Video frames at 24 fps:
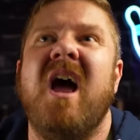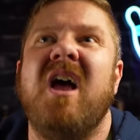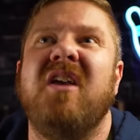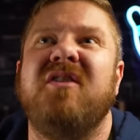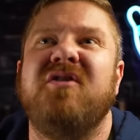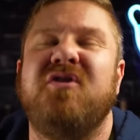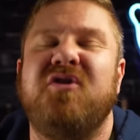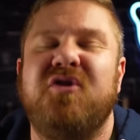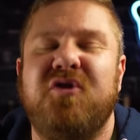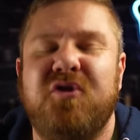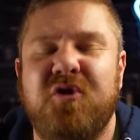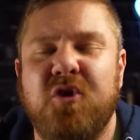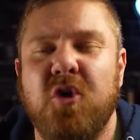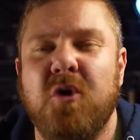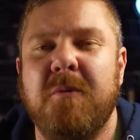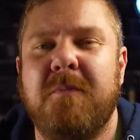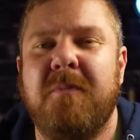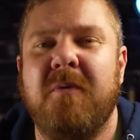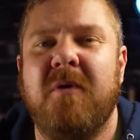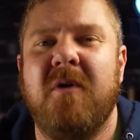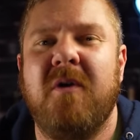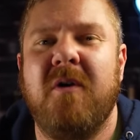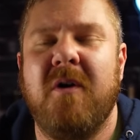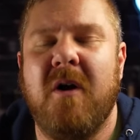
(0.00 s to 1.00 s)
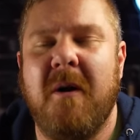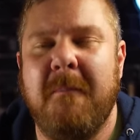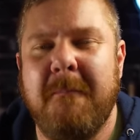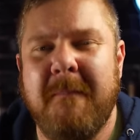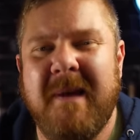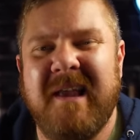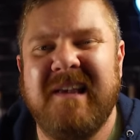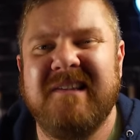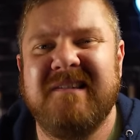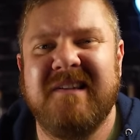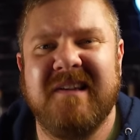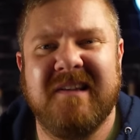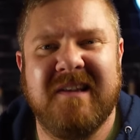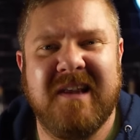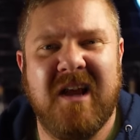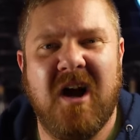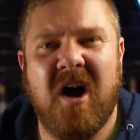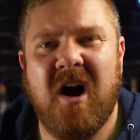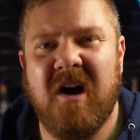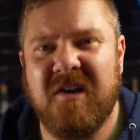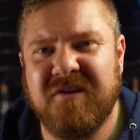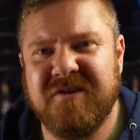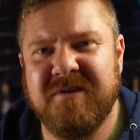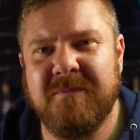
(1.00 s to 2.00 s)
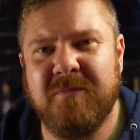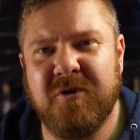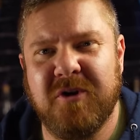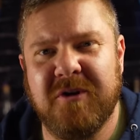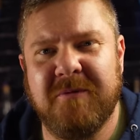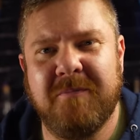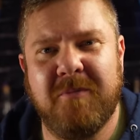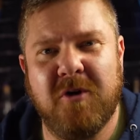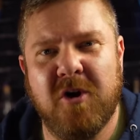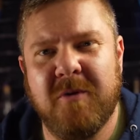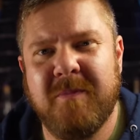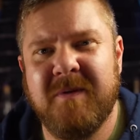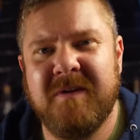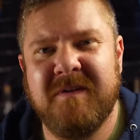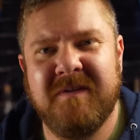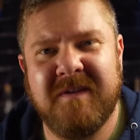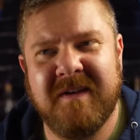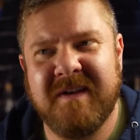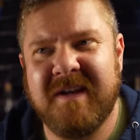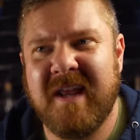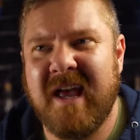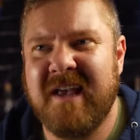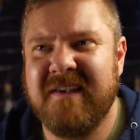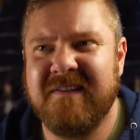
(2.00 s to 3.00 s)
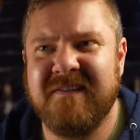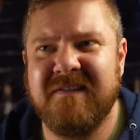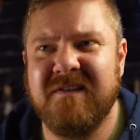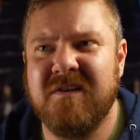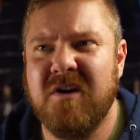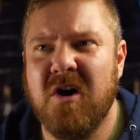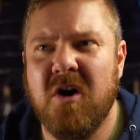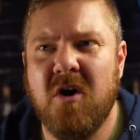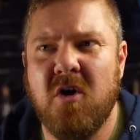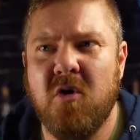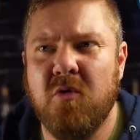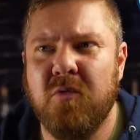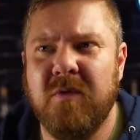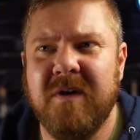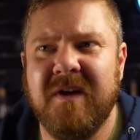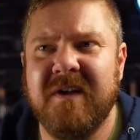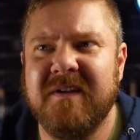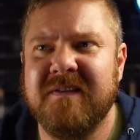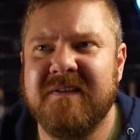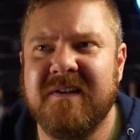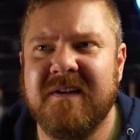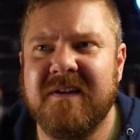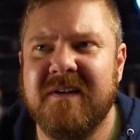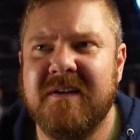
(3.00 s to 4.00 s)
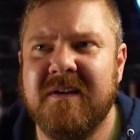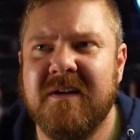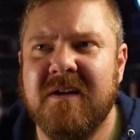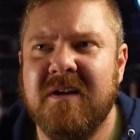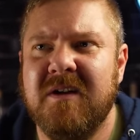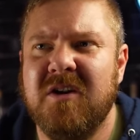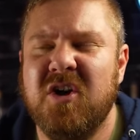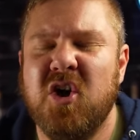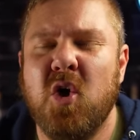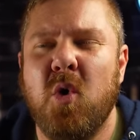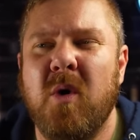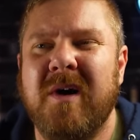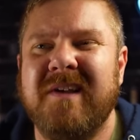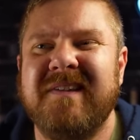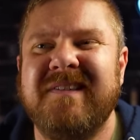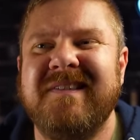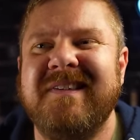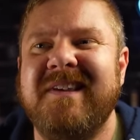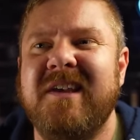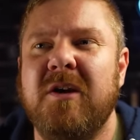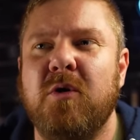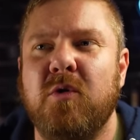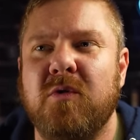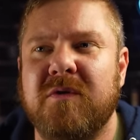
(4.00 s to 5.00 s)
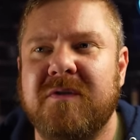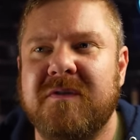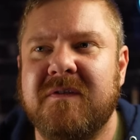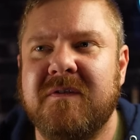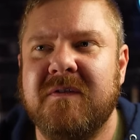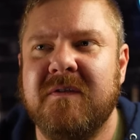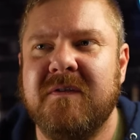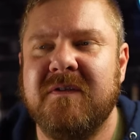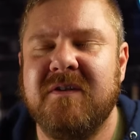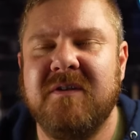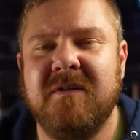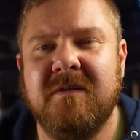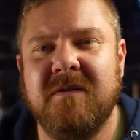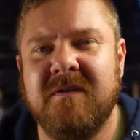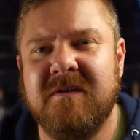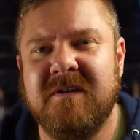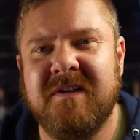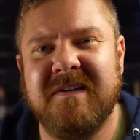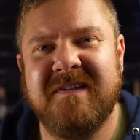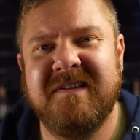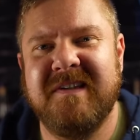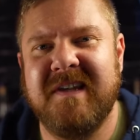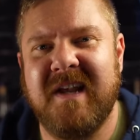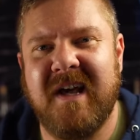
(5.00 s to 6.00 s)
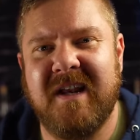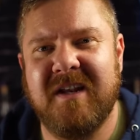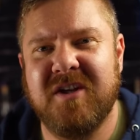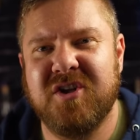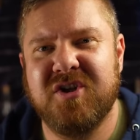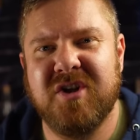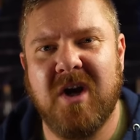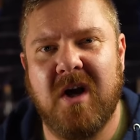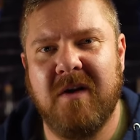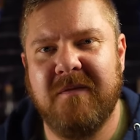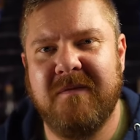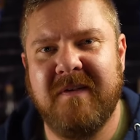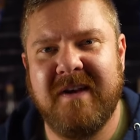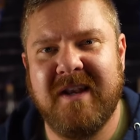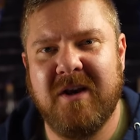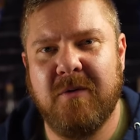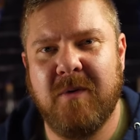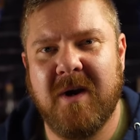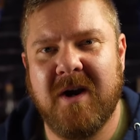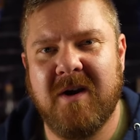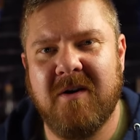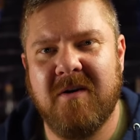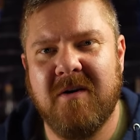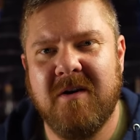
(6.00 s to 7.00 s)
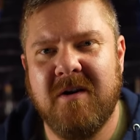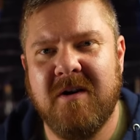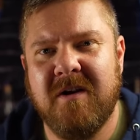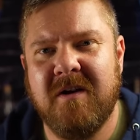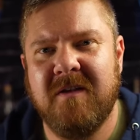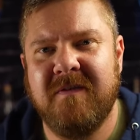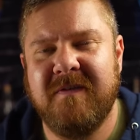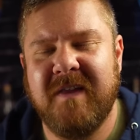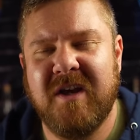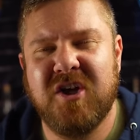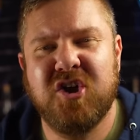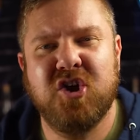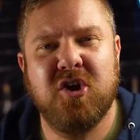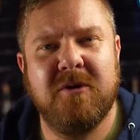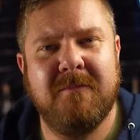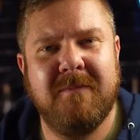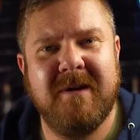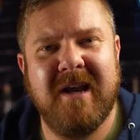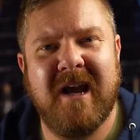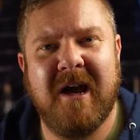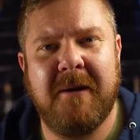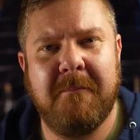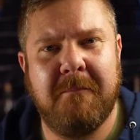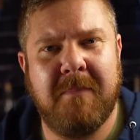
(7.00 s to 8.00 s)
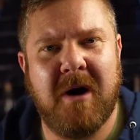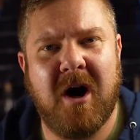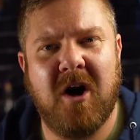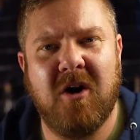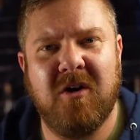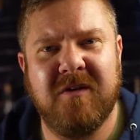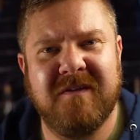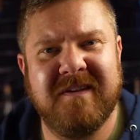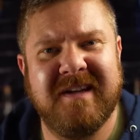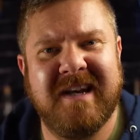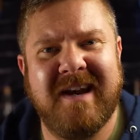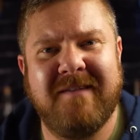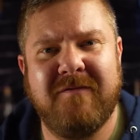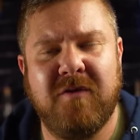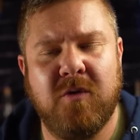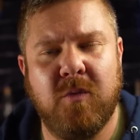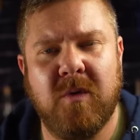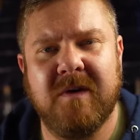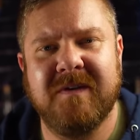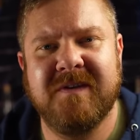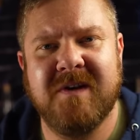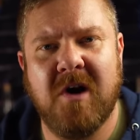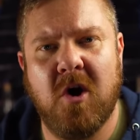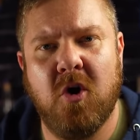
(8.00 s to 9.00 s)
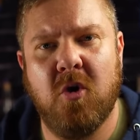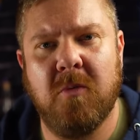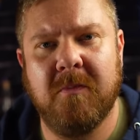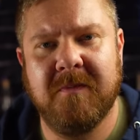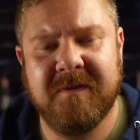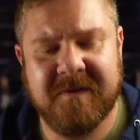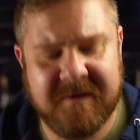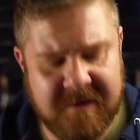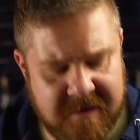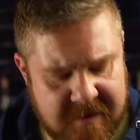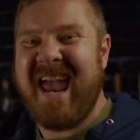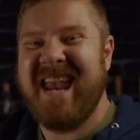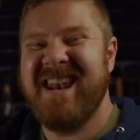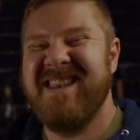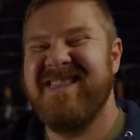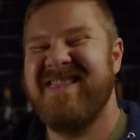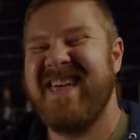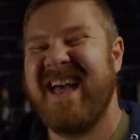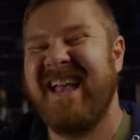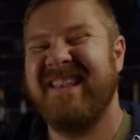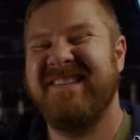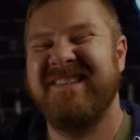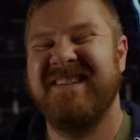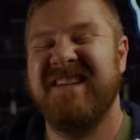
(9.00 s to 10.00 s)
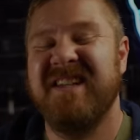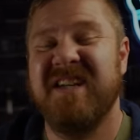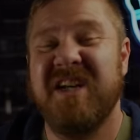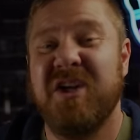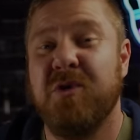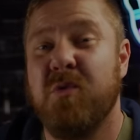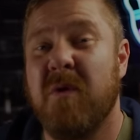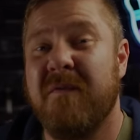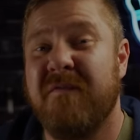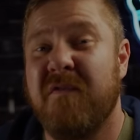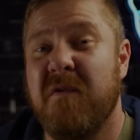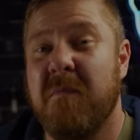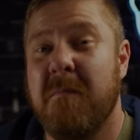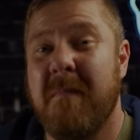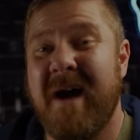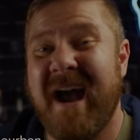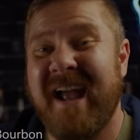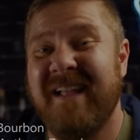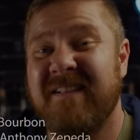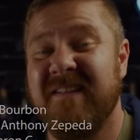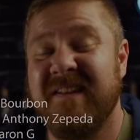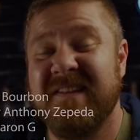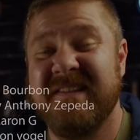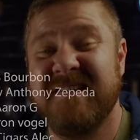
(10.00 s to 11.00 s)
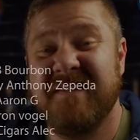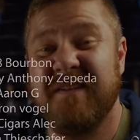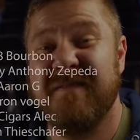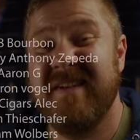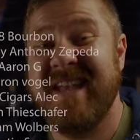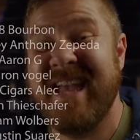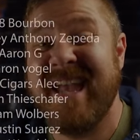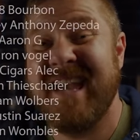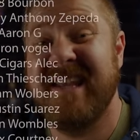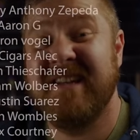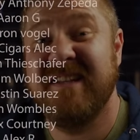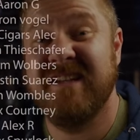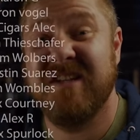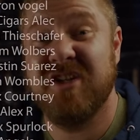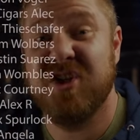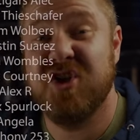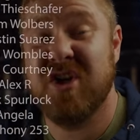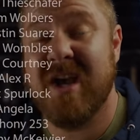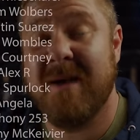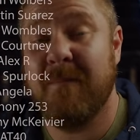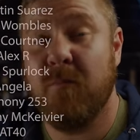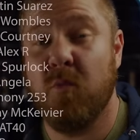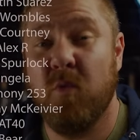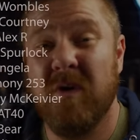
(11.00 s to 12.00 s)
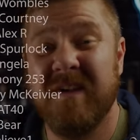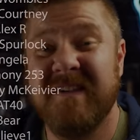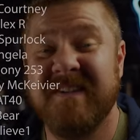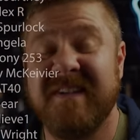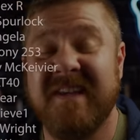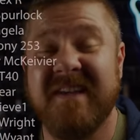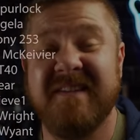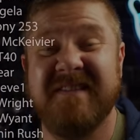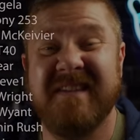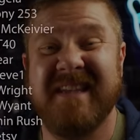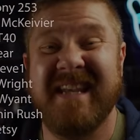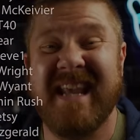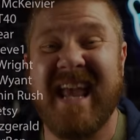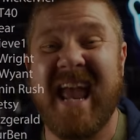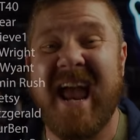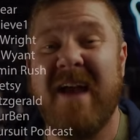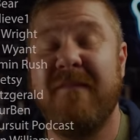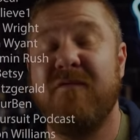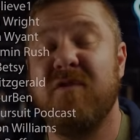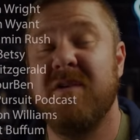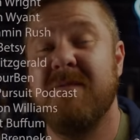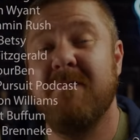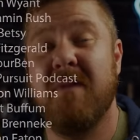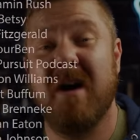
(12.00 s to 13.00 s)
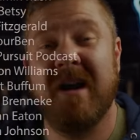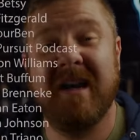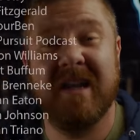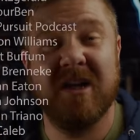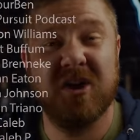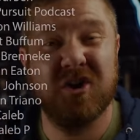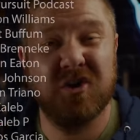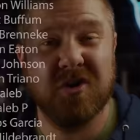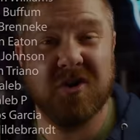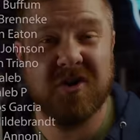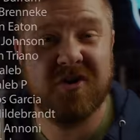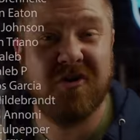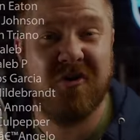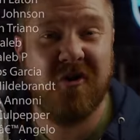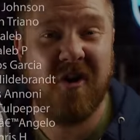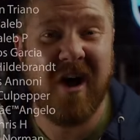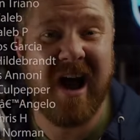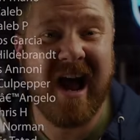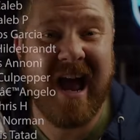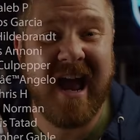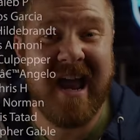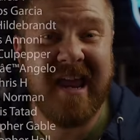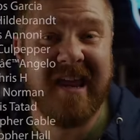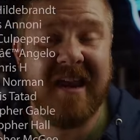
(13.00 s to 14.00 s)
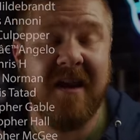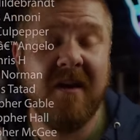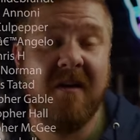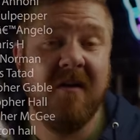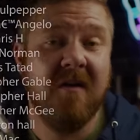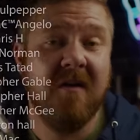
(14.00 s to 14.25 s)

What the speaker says: super amazingly awesome good bourbon that has no reason, no excuse to sit on a shelf anywhere. They should be on bars in everyone's homes. And that's gonna do it for my list of hidden gem whiskeys that everybody should try